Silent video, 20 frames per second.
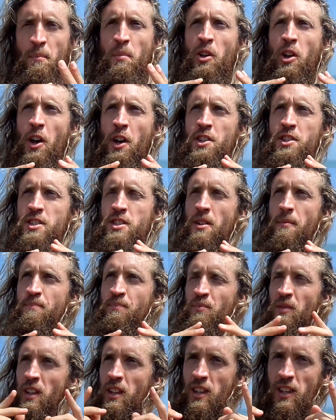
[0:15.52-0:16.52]
because
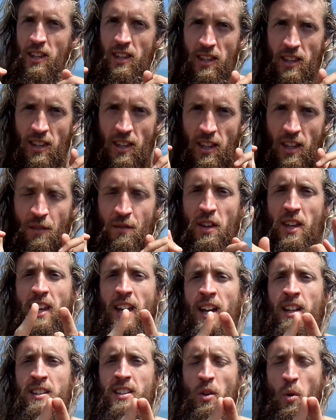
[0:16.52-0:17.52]
if you
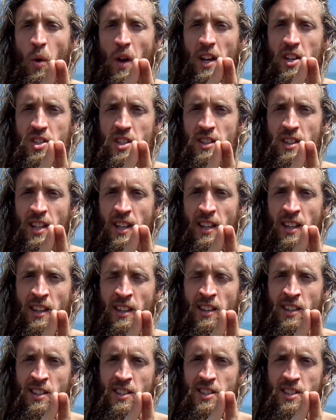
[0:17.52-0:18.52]
can't question
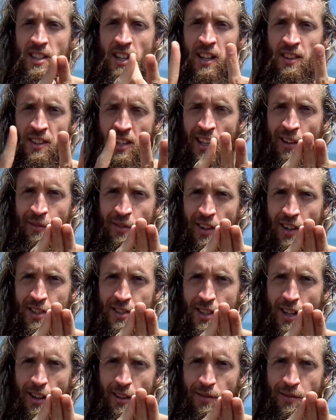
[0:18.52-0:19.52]
things and think for
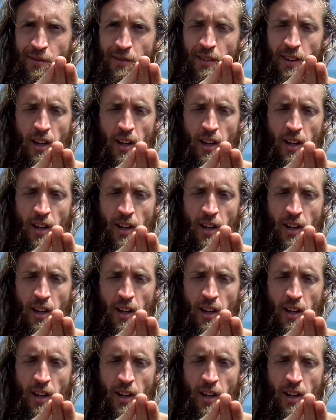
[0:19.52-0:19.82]
yourself,